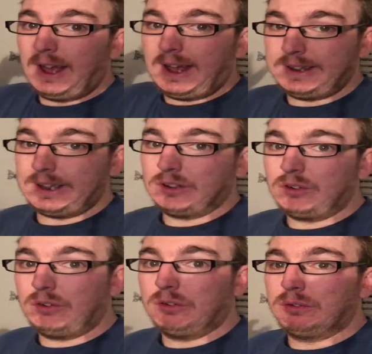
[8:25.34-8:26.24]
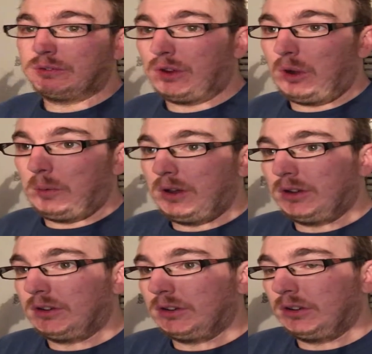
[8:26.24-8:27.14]
and then go from
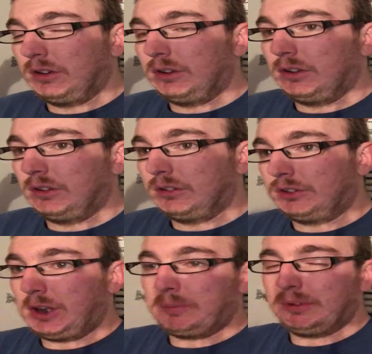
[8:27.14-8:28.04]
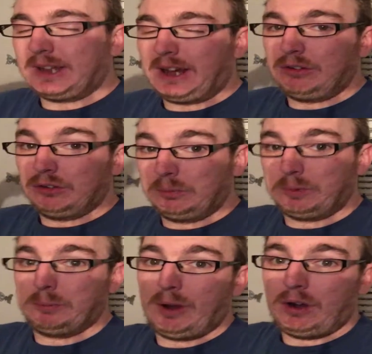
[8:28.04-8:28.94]
Chapel Town up
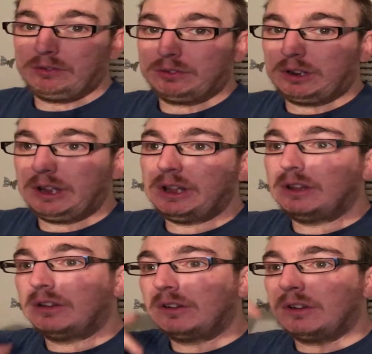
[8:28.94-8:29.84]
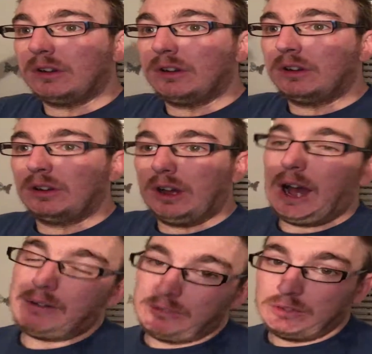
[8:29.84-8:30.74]
to Barnsley,
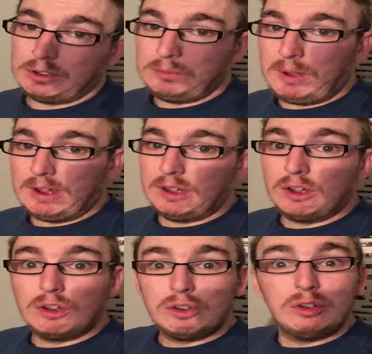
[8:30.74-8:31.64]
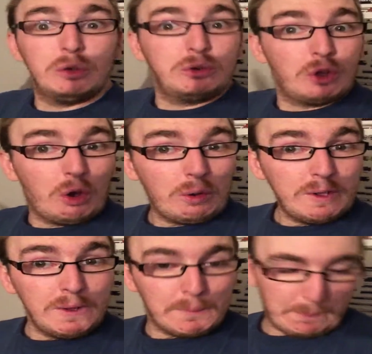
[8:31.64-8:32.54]
have a look at my new
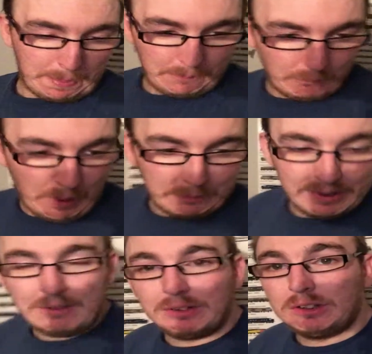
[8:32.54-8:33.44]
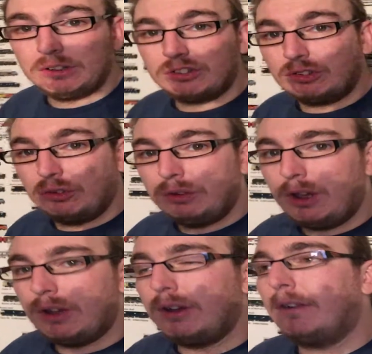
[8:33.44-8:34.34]
toy, what I'll be having soon,
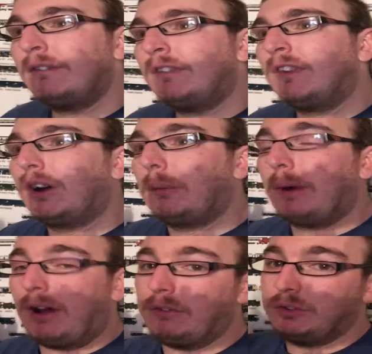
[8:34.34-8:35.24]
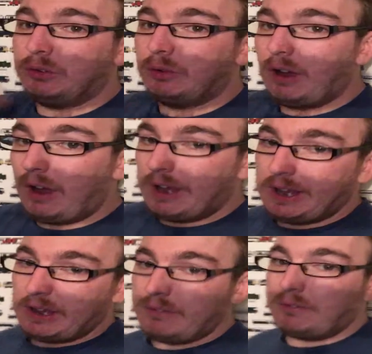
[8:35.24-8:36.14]
but I will do
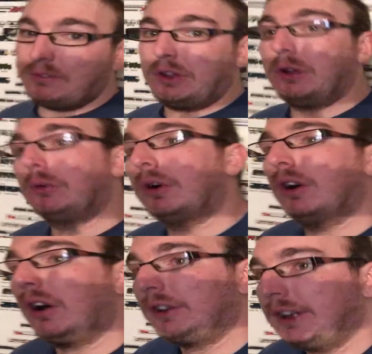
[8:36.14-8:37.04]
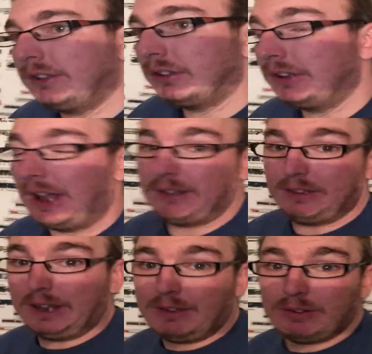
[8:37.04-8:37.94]
a review on it, that
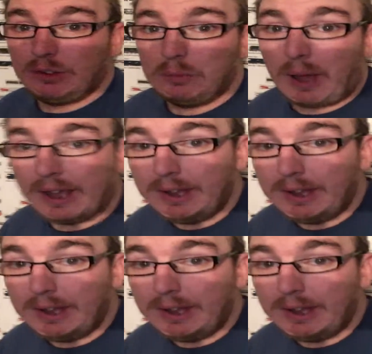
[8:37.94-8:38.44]
if I do buy